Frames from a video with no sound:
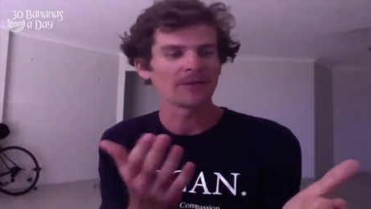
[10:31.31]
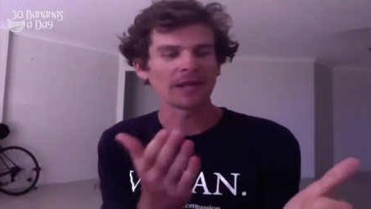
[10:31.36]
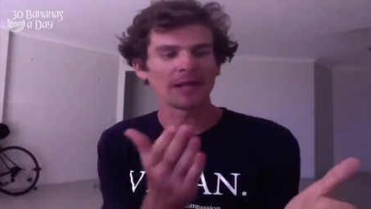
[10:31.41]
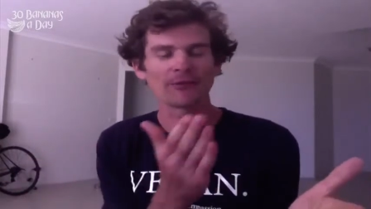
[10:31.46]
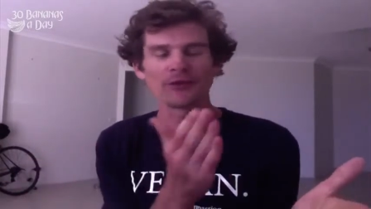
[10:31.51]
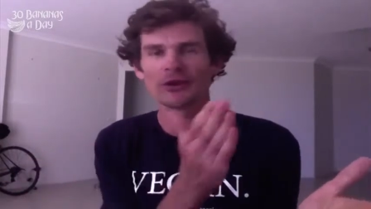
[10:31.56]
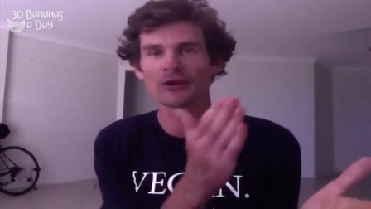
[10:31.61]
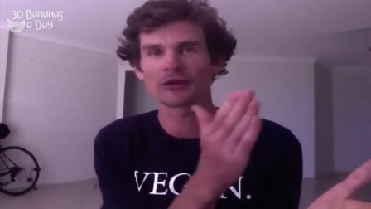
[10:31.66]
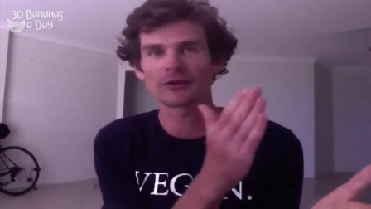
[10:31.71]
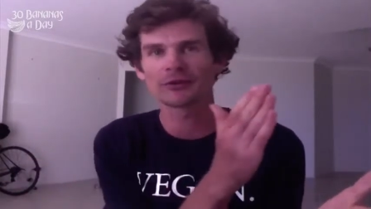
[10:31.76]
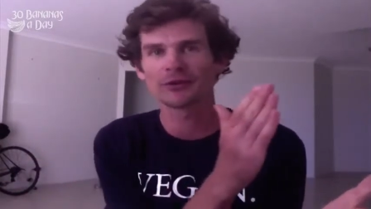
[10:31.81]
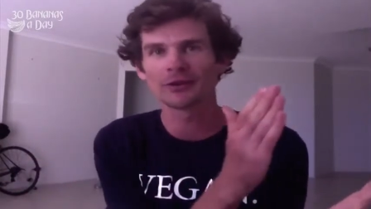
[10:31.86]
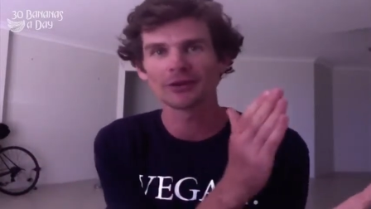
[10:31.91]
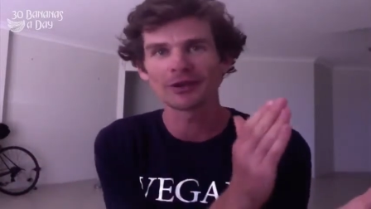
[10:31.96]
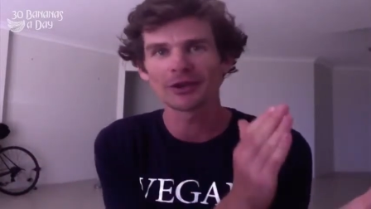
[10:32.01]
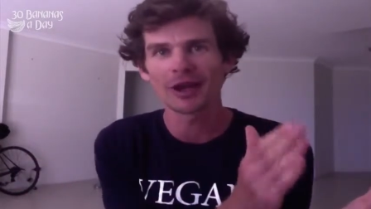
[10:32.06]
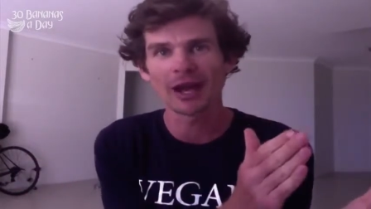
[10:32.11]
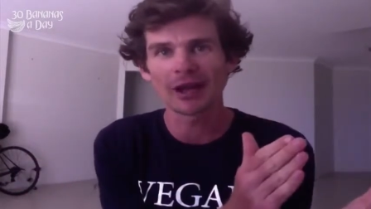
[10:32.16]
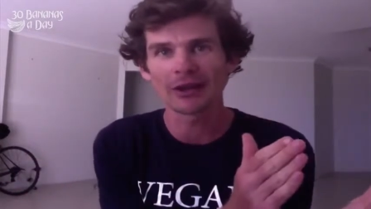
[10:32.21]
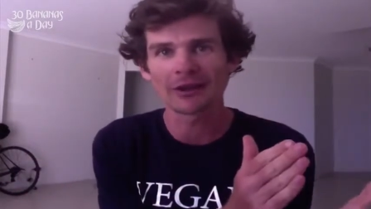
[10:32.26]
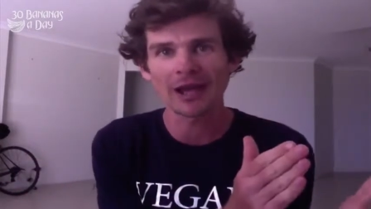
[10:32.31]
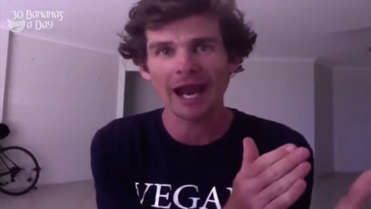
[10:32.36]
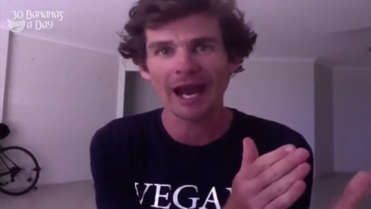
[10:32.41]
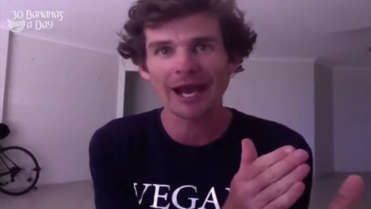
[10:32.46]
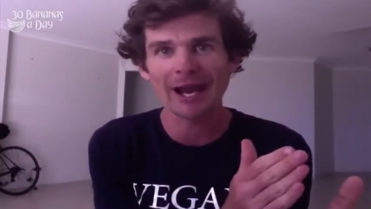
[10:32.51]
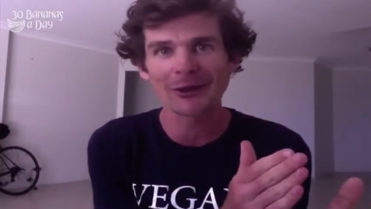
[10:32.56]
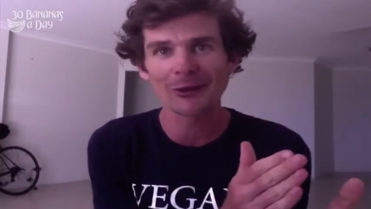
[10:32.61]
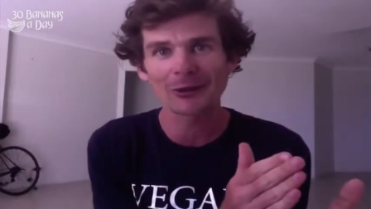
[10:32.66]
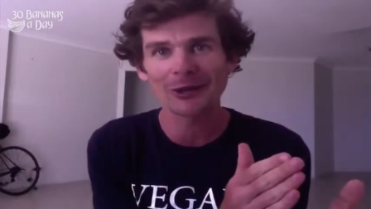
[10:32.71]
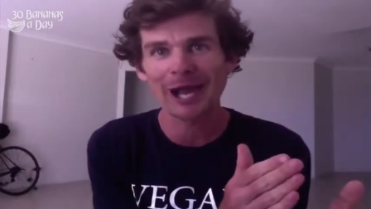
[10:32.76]
If it's
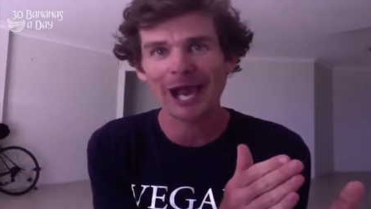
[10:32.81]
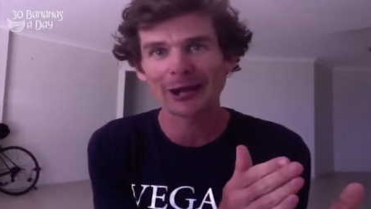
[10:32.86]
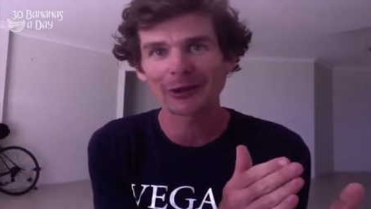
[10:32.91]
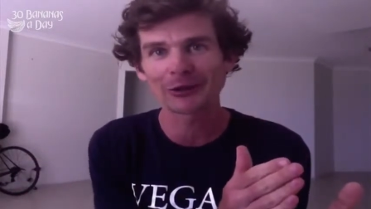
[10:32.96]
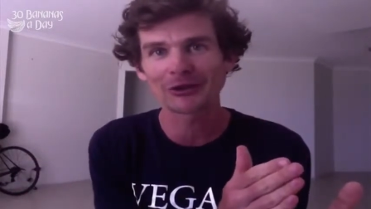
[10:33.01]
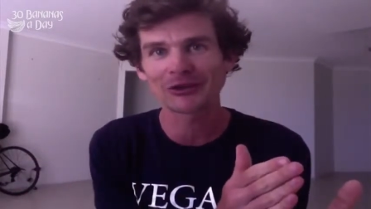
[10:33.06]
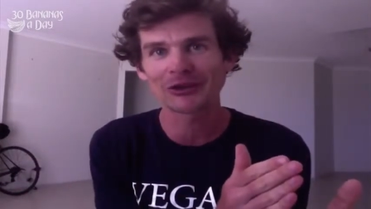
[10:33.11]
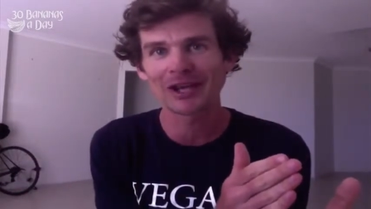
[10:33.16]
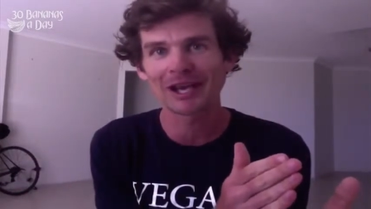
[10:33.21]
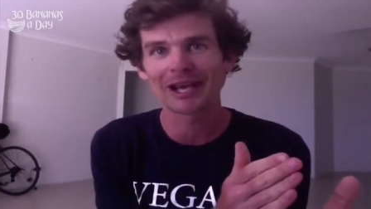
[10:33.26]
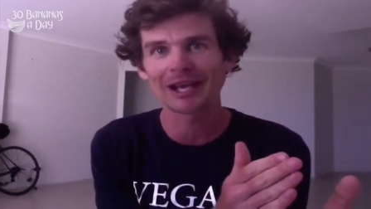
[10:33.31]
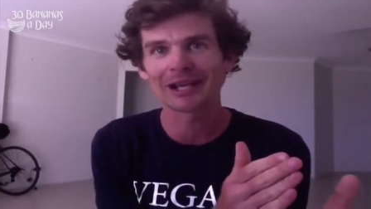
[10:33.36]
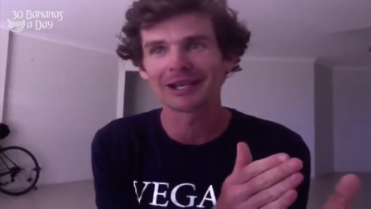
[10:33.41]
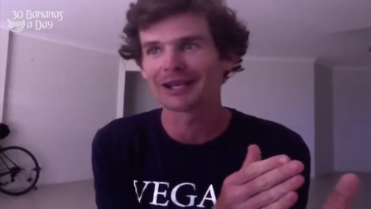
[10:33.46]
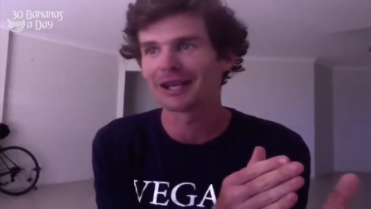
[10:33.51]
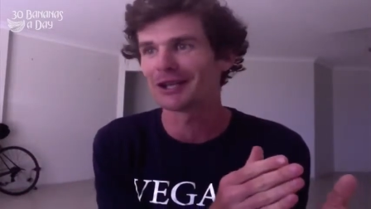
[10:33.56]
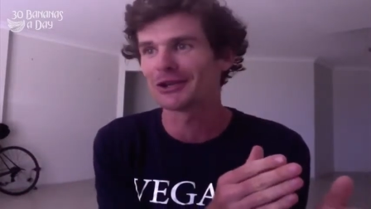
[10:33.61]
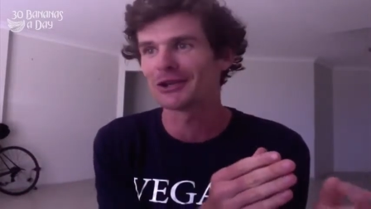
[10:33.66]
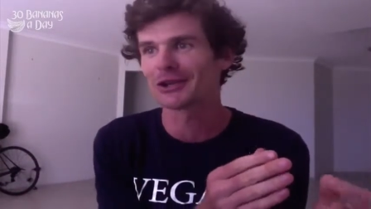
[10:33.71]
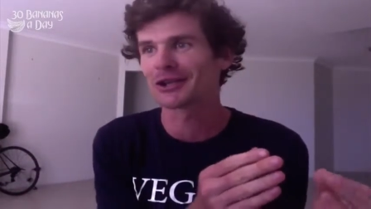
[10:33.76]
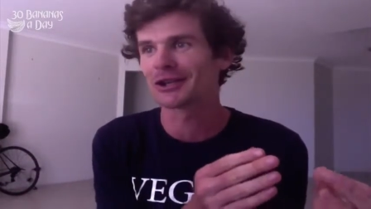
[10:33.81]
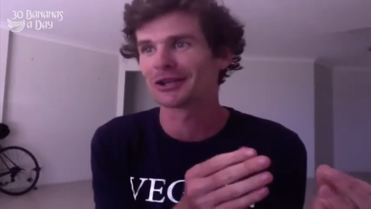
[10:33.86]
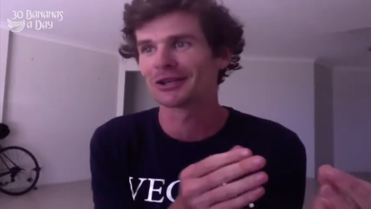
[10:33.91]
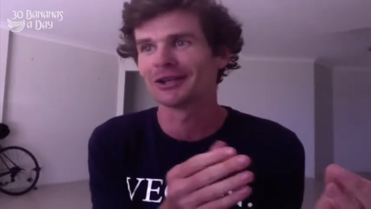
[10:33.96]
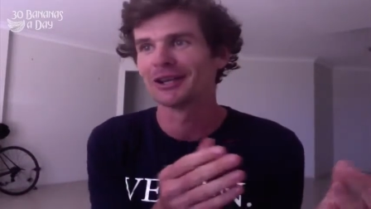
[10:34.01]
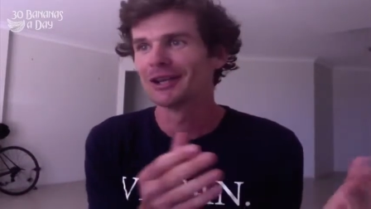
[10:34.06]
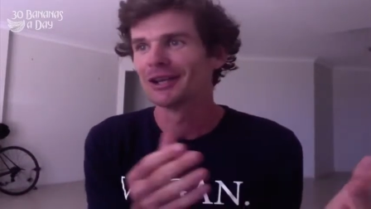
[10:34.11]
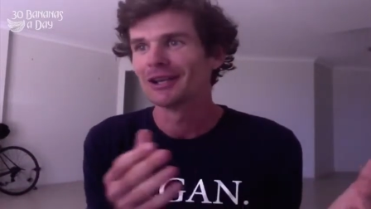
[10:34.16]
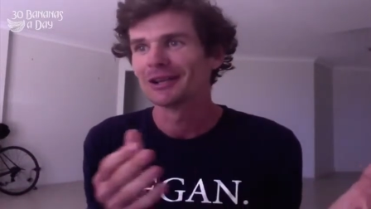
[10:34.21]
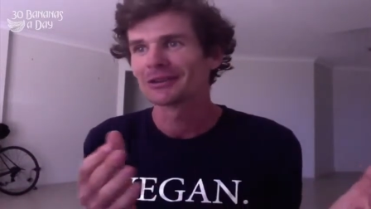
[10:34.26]
800 calories a day and you
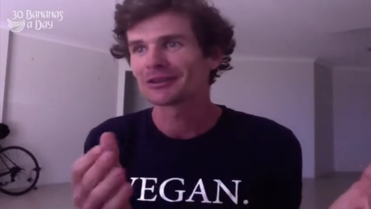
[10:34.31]
can